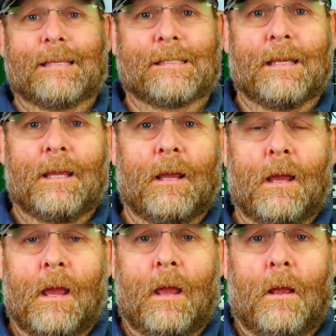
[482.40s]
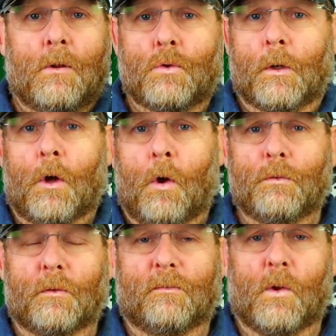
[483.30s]
this, drilled a hole
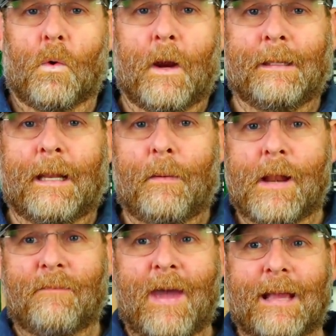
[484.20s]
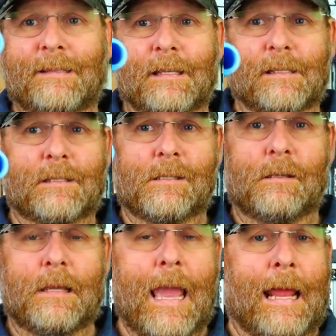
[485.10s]
through the floor, and then I would have access
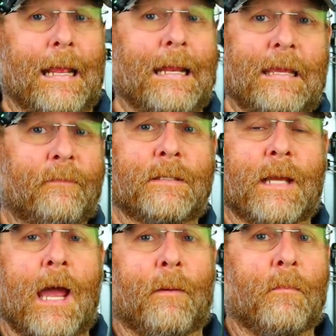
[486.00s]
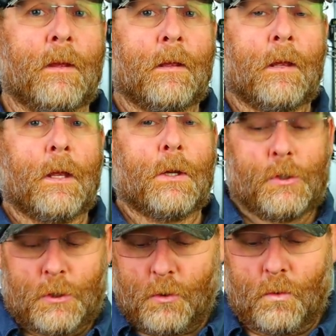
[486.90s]
at any given time
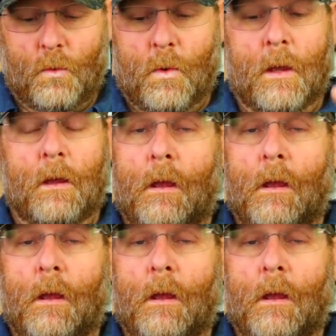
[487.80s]
to